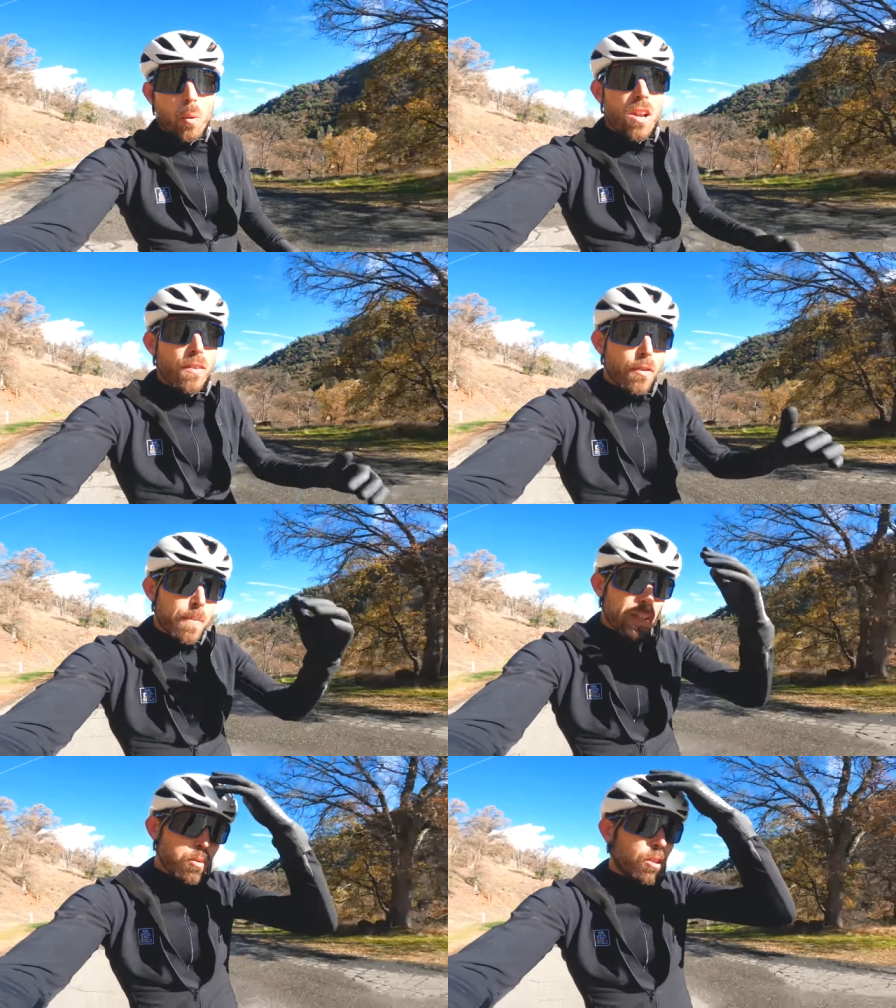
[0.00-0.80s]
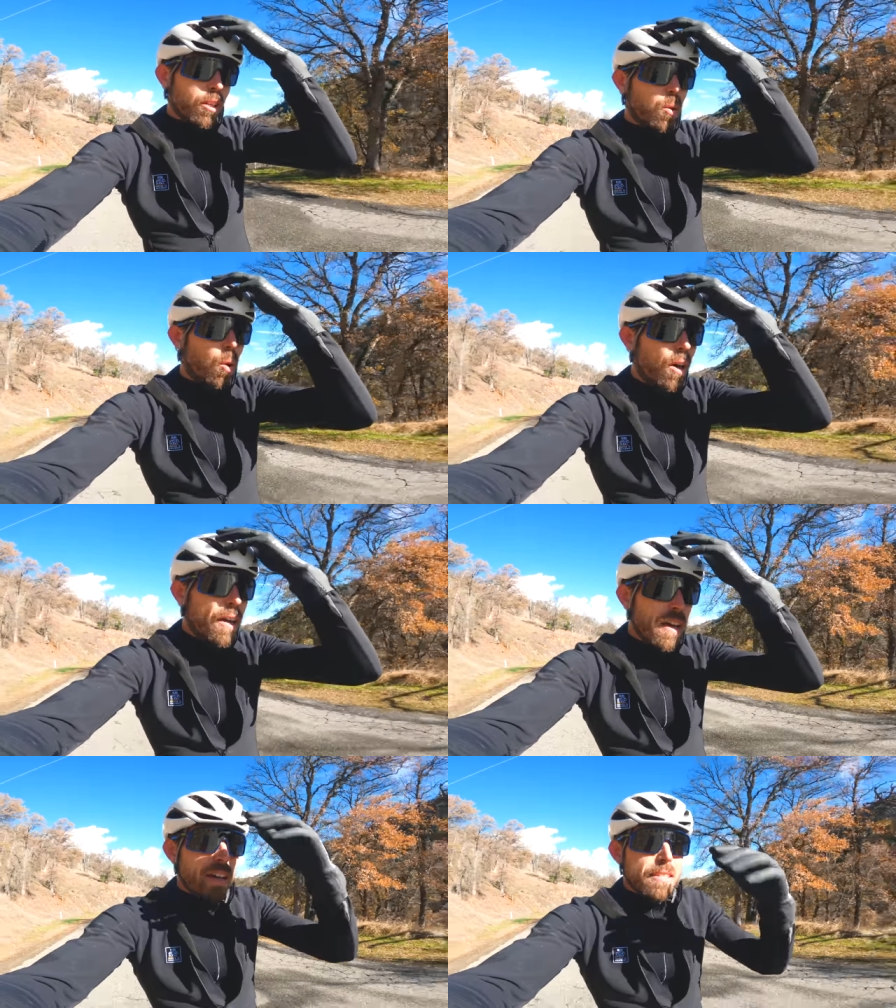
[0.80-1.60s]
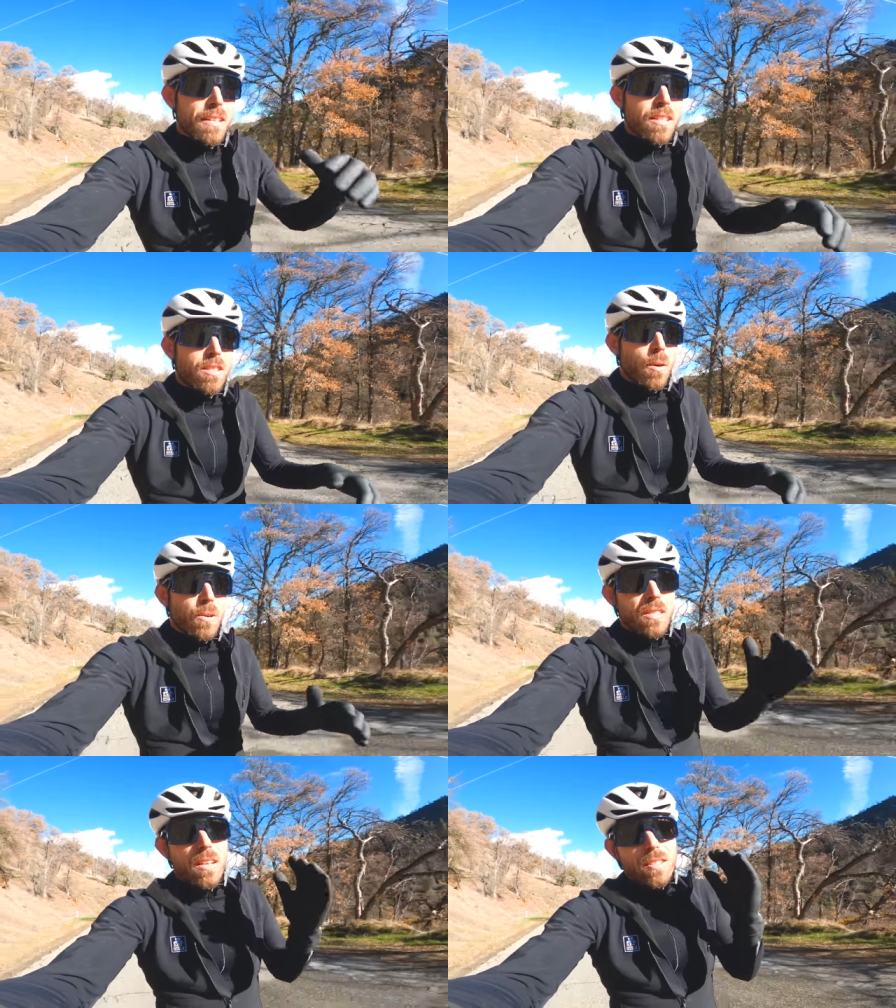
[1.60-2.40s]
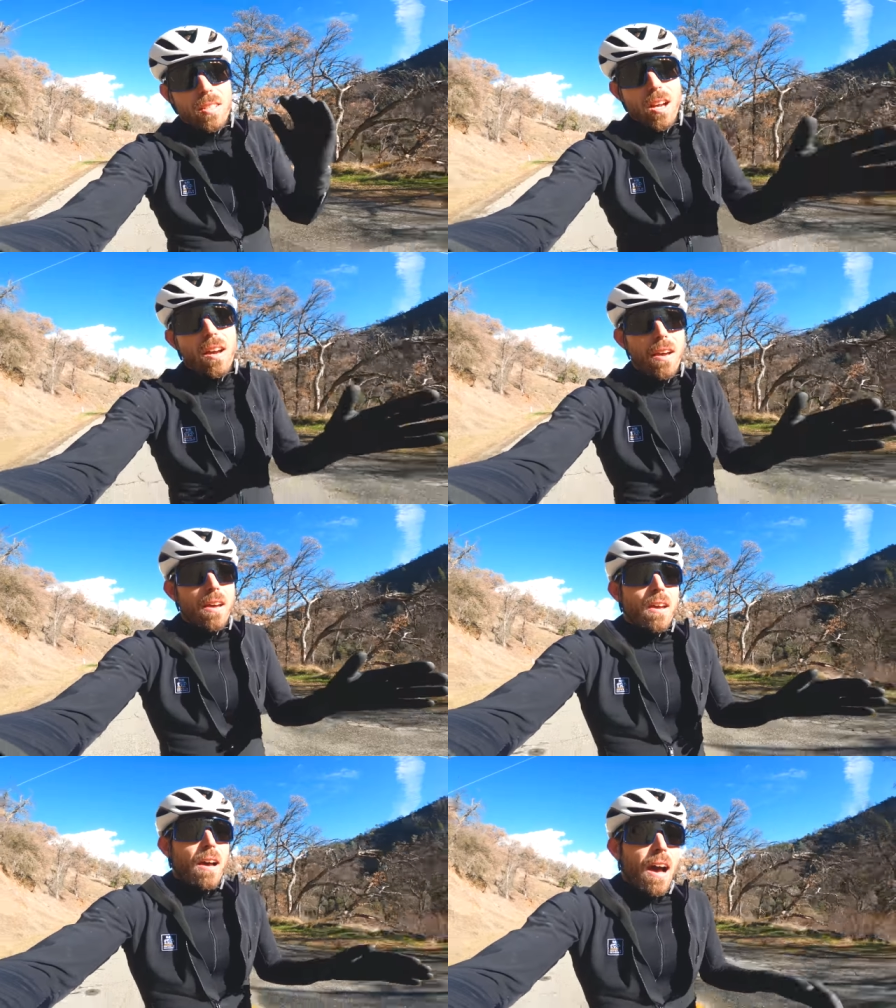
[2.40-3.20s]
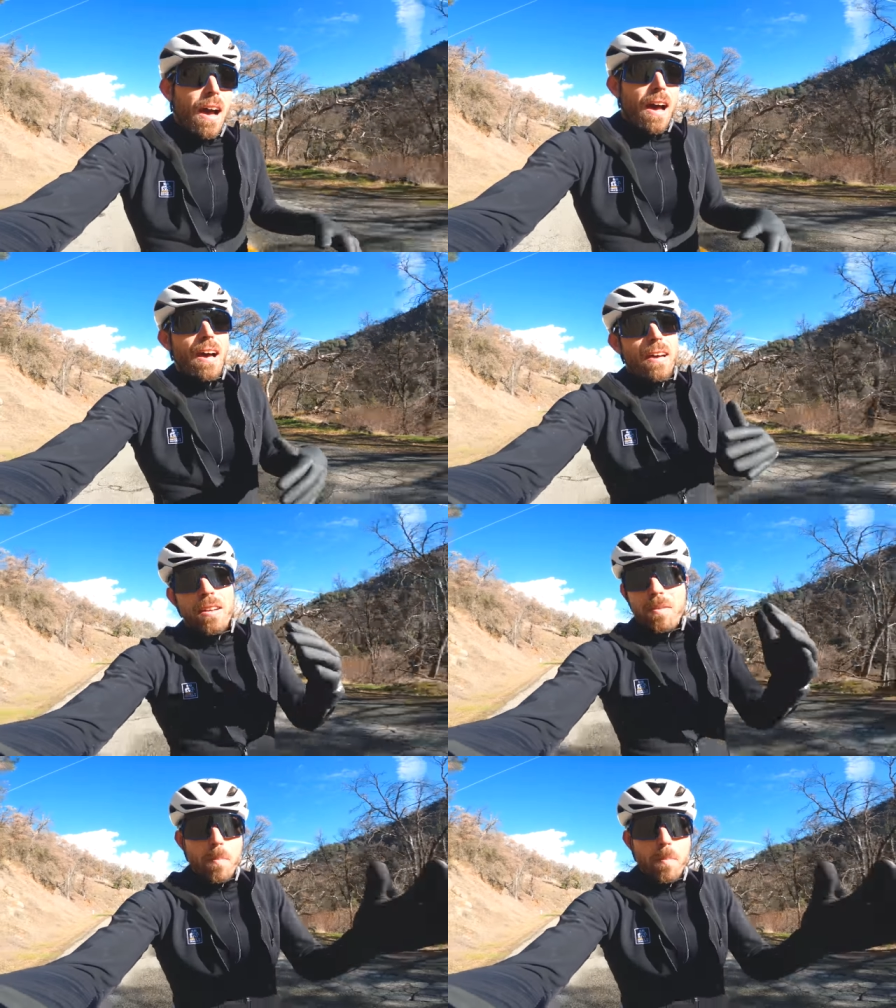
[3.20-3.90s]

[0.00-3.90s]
And one of them that's really cool says that there was this uh,